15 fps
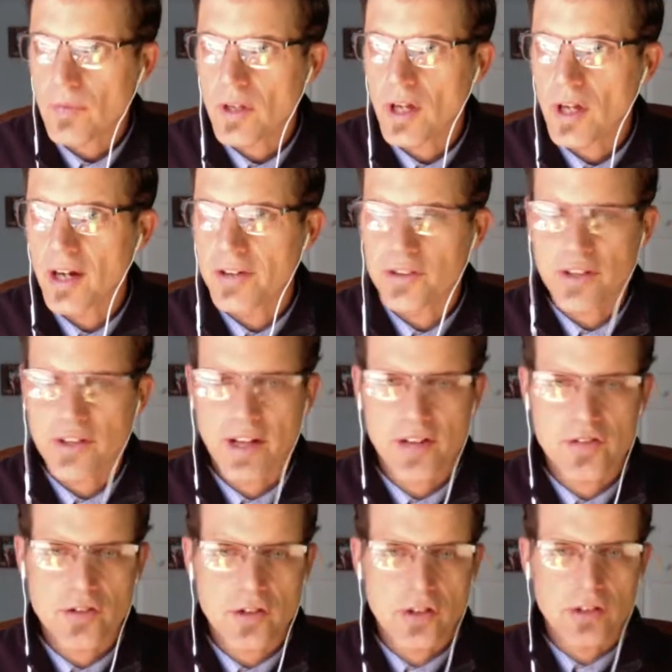You guys
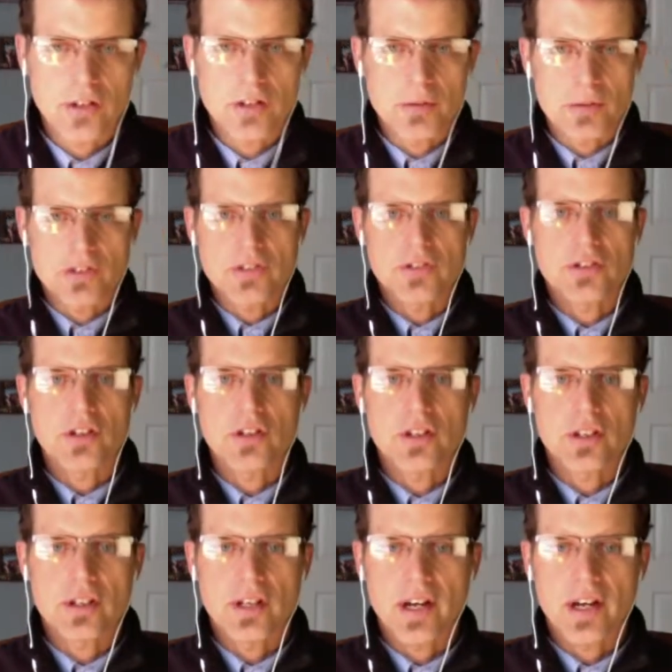are early, which is
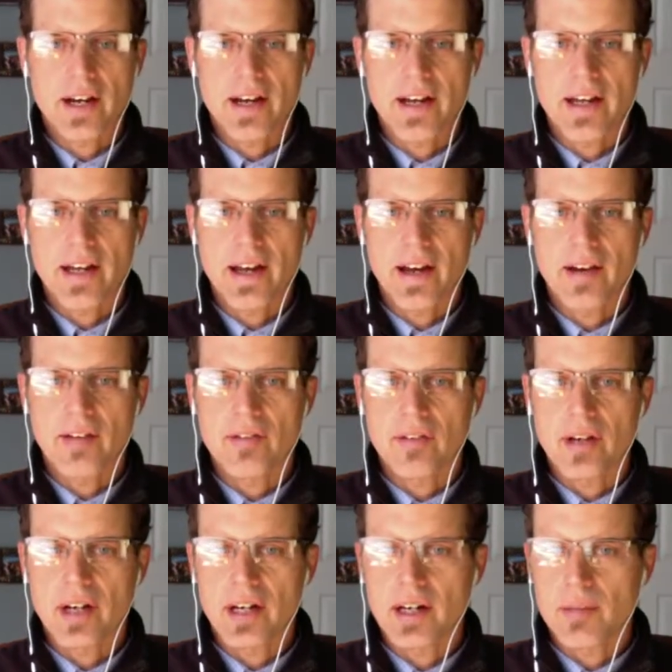good. I have
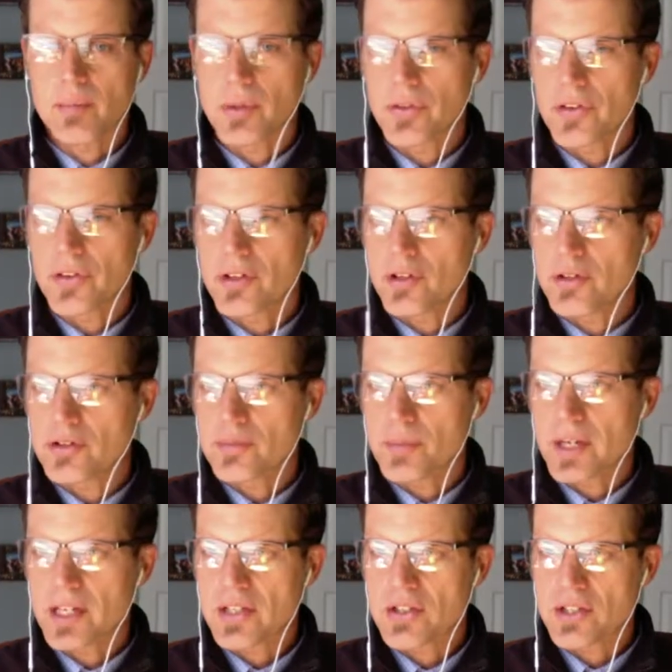put the notes
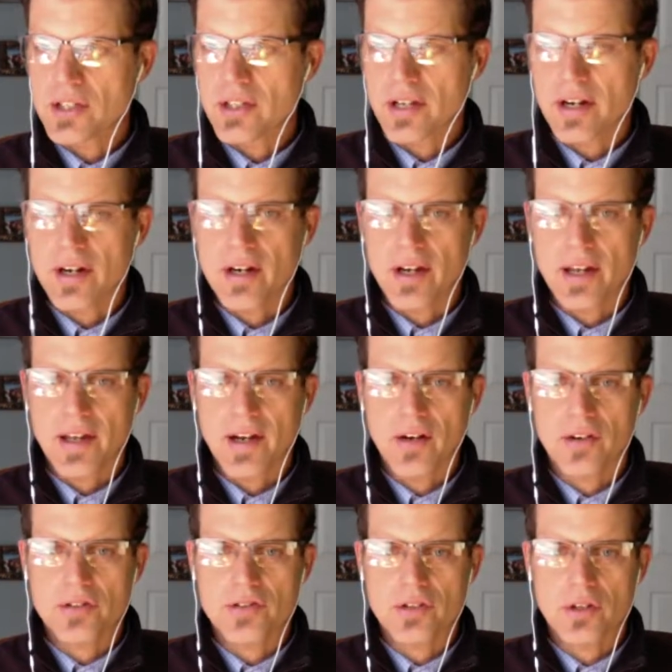page in there, and
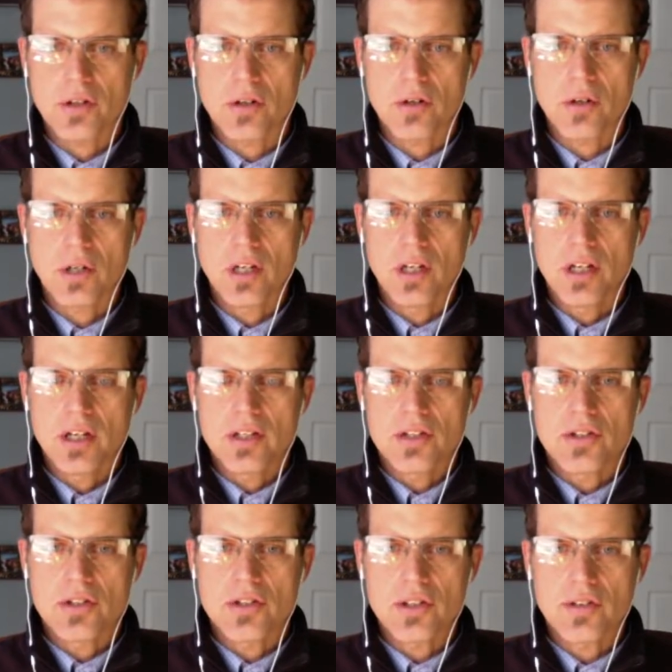also you
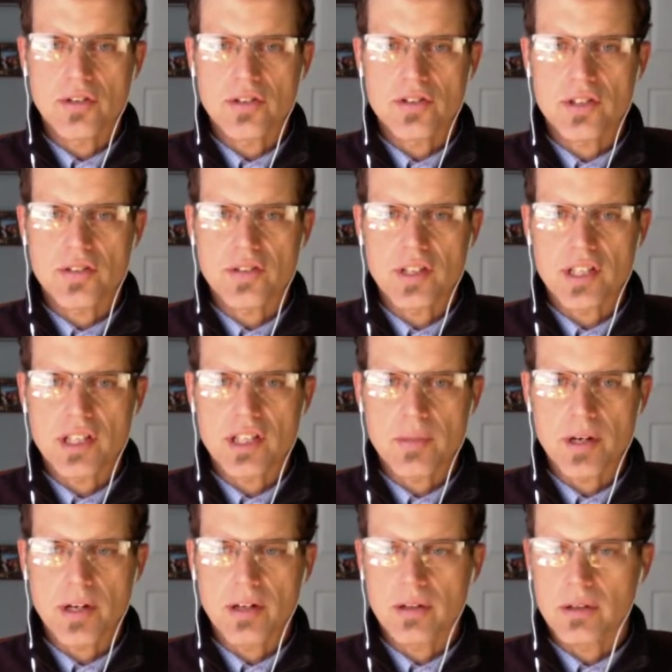should have received an
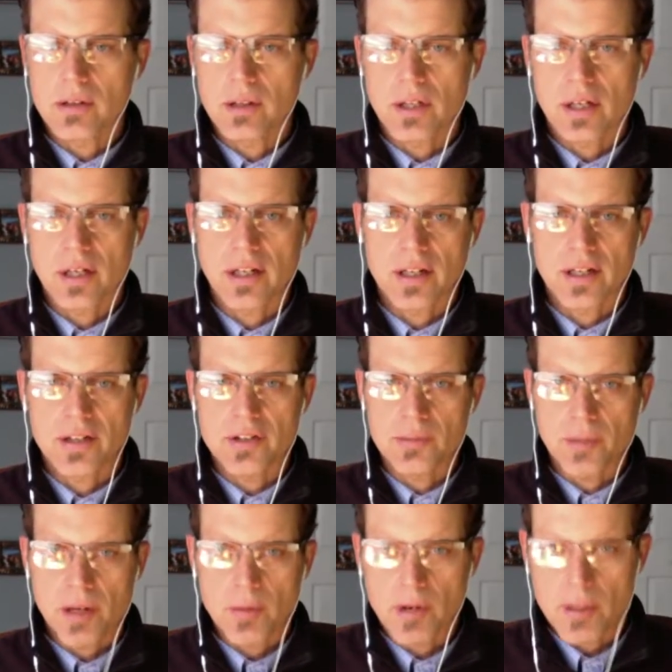email. You
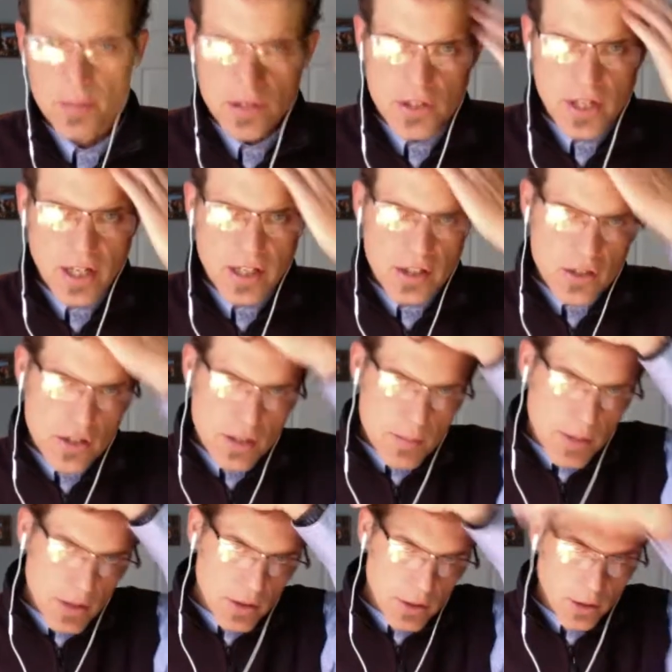might want to be checking your
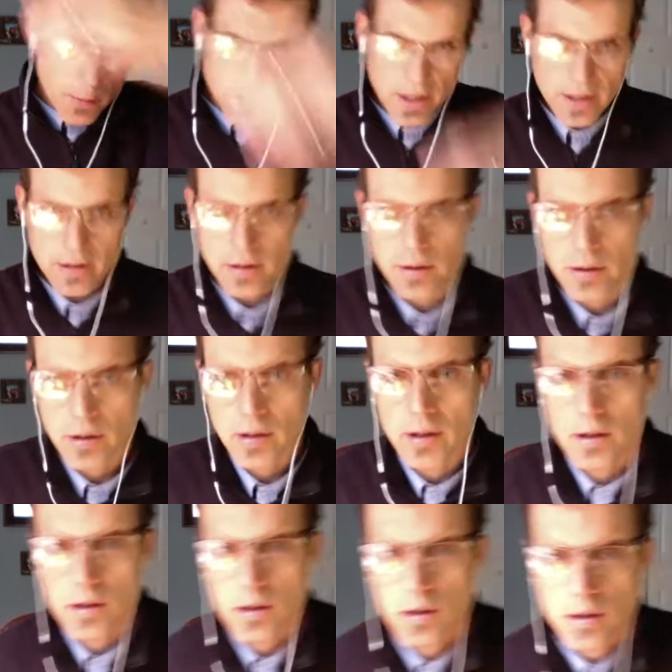email a little bit.
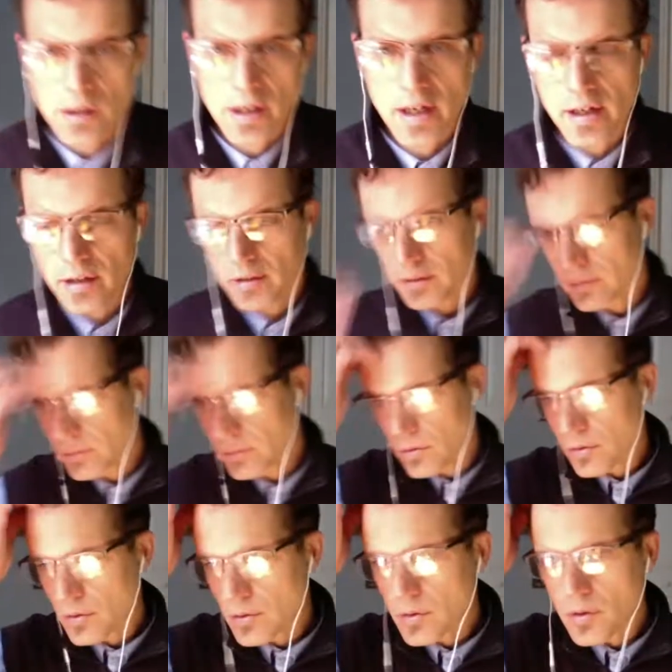Okay.
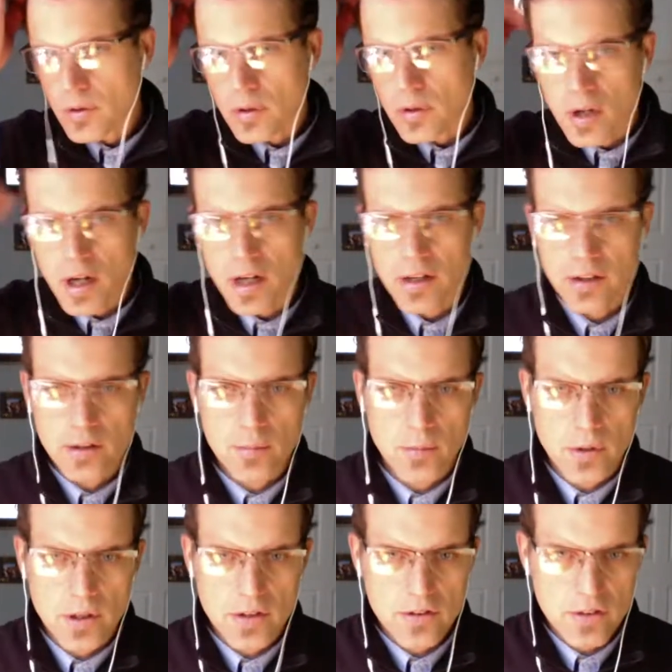Good
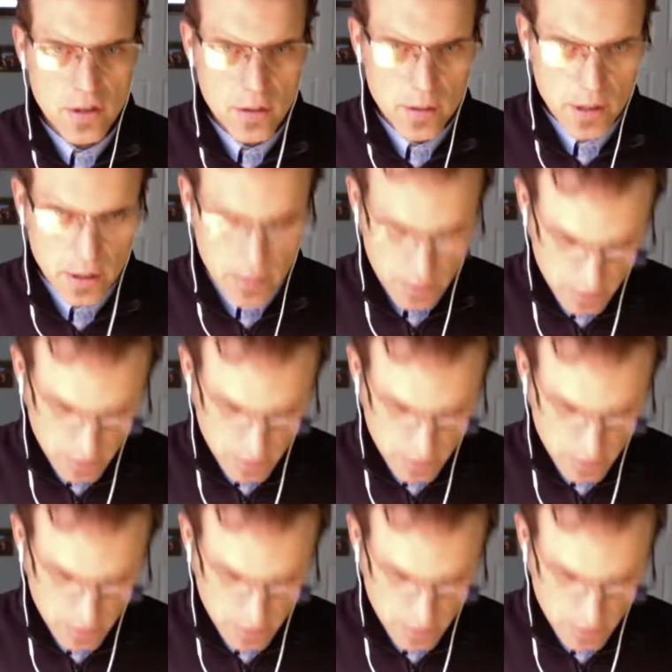morning, Zoe.